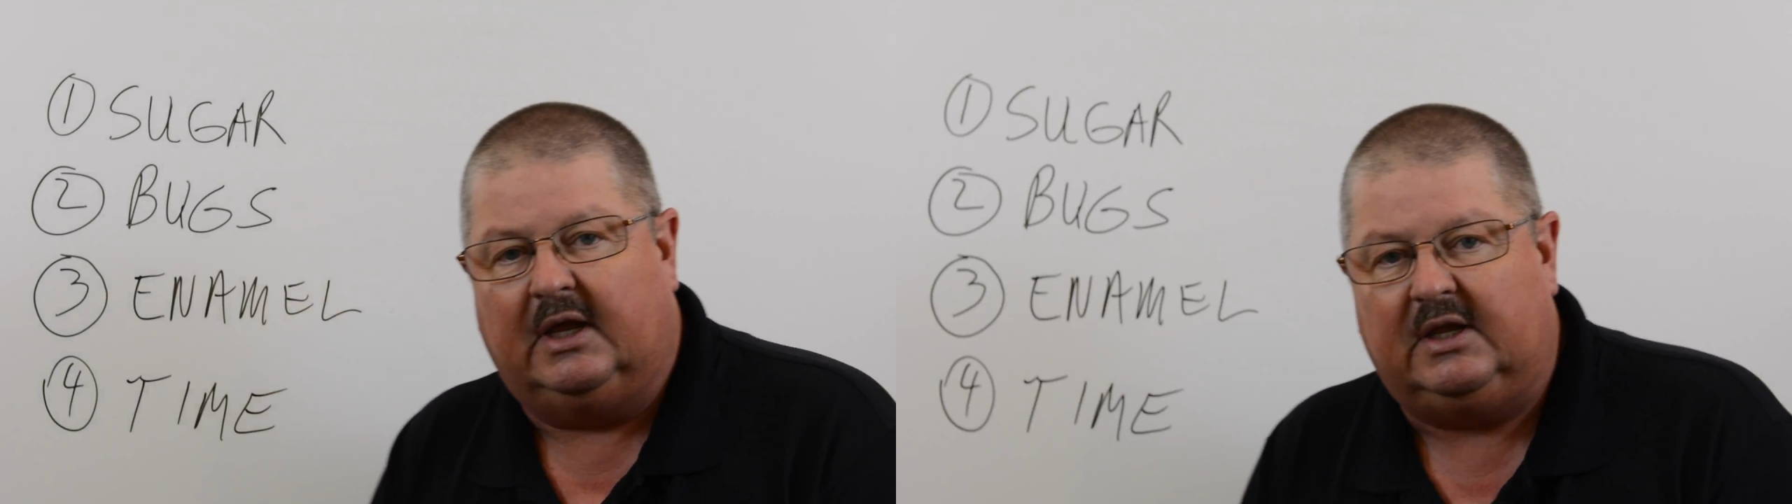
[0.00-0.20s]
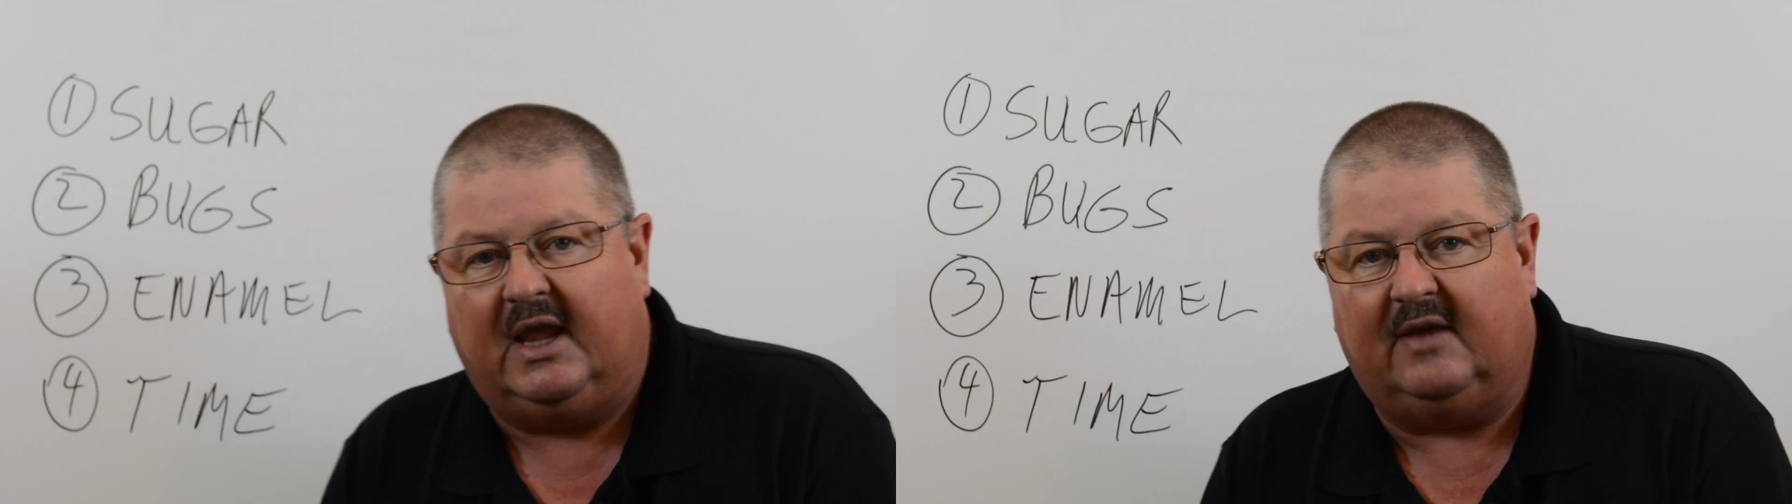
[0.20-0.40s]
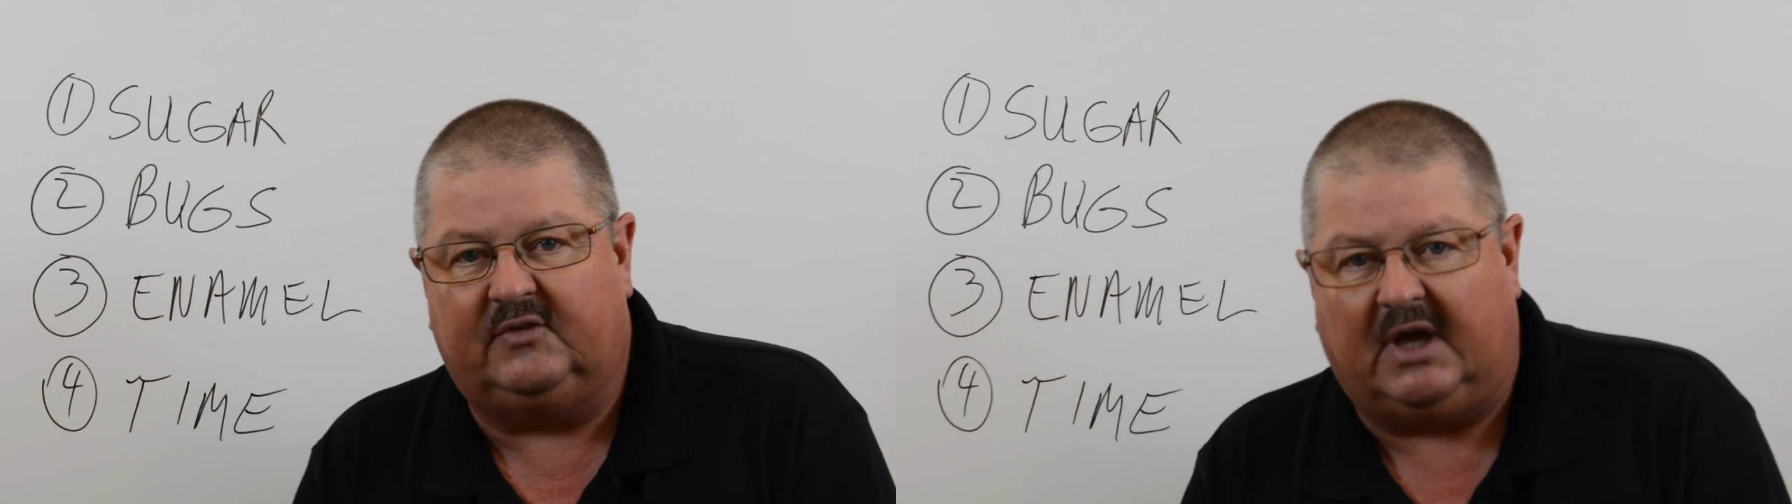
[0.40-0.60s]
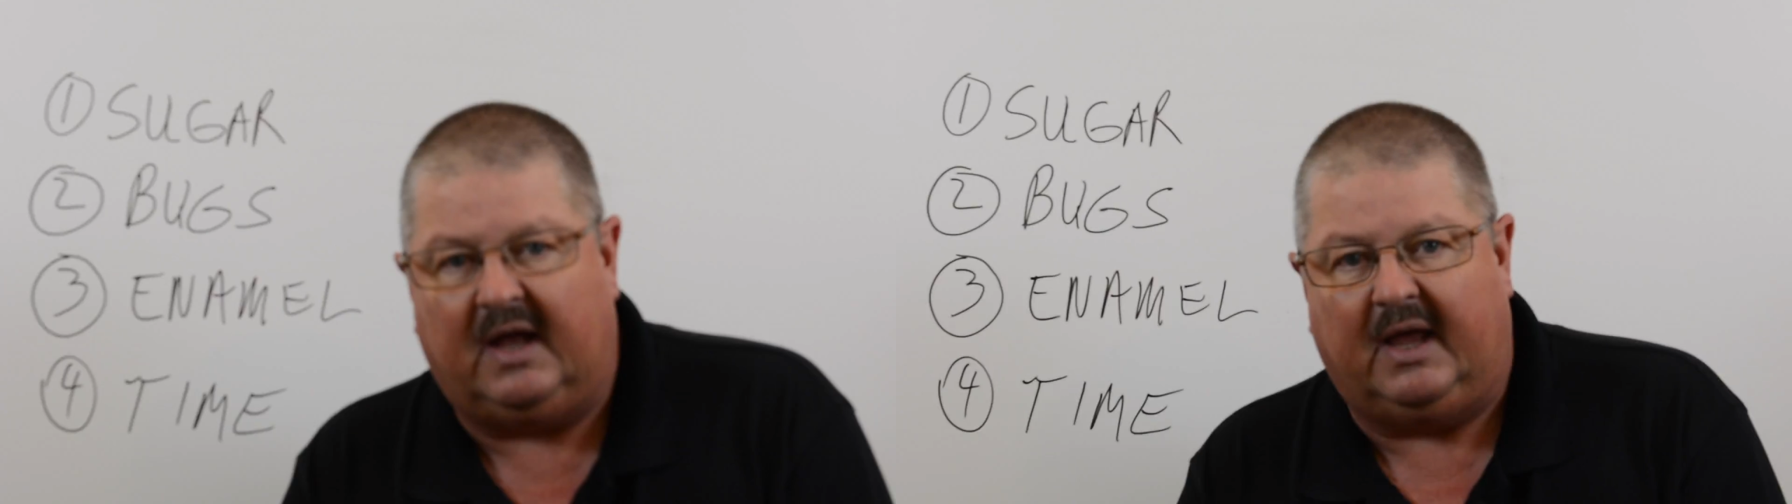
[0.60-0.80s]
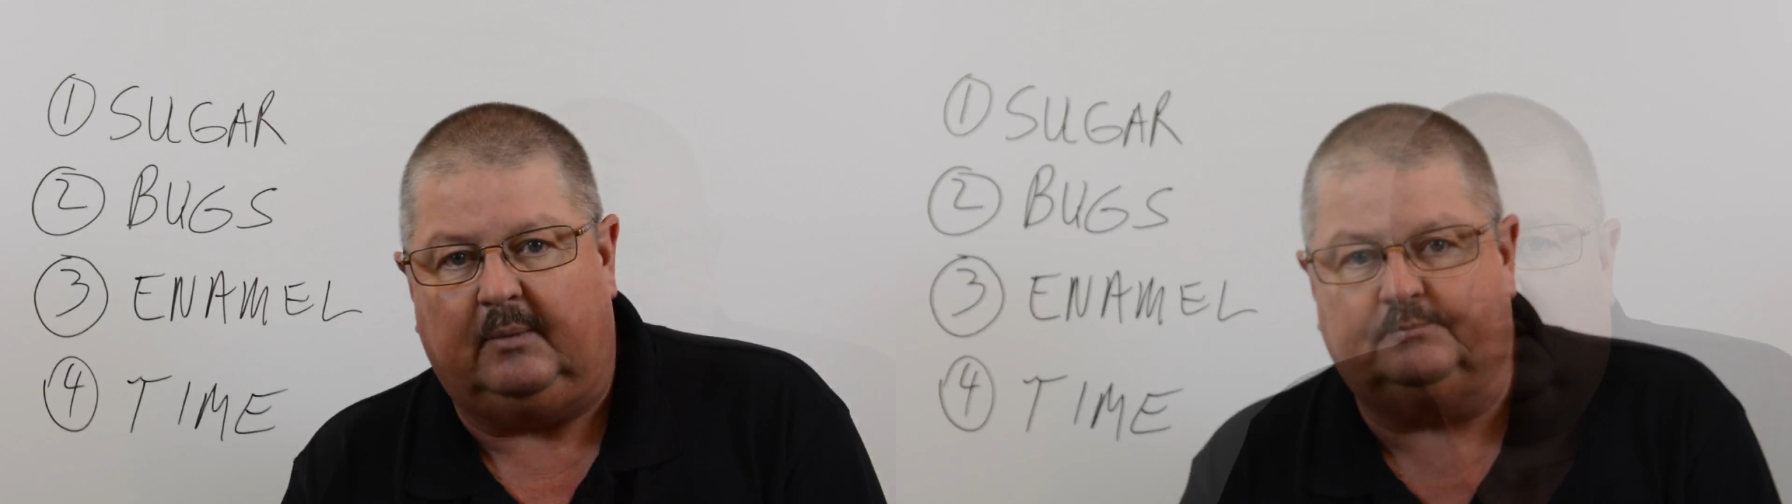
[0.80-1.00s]
and you have
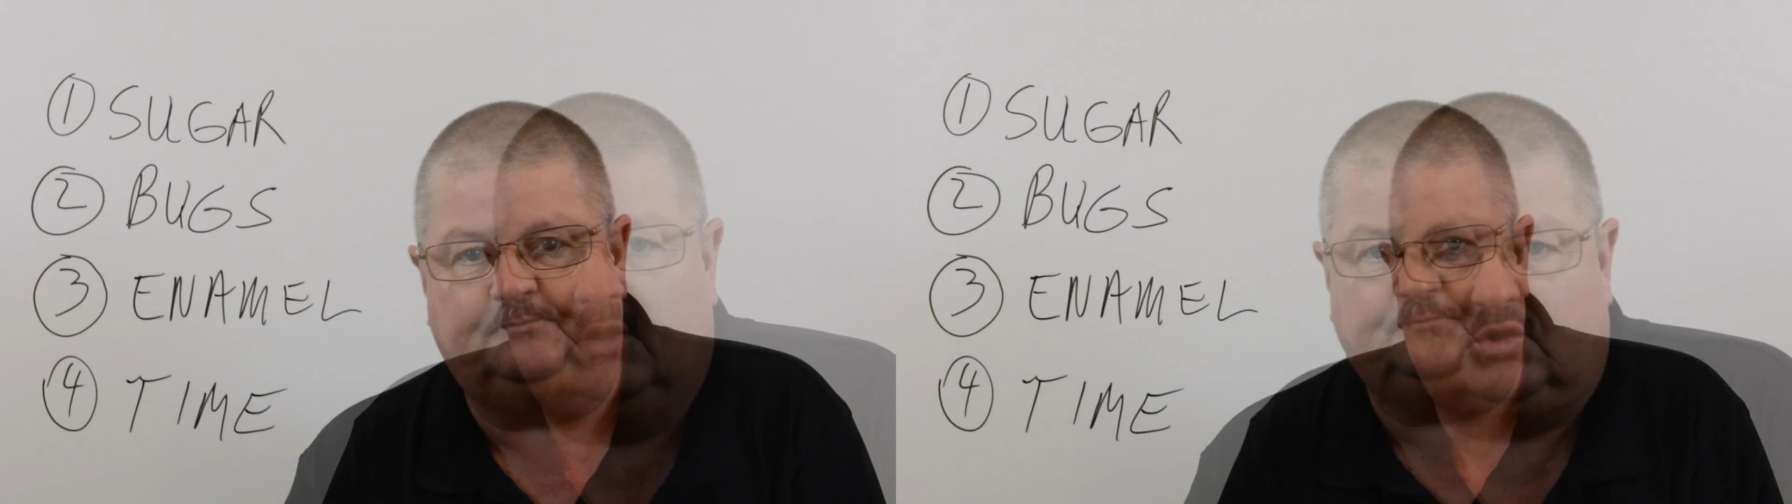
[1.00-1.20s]
time.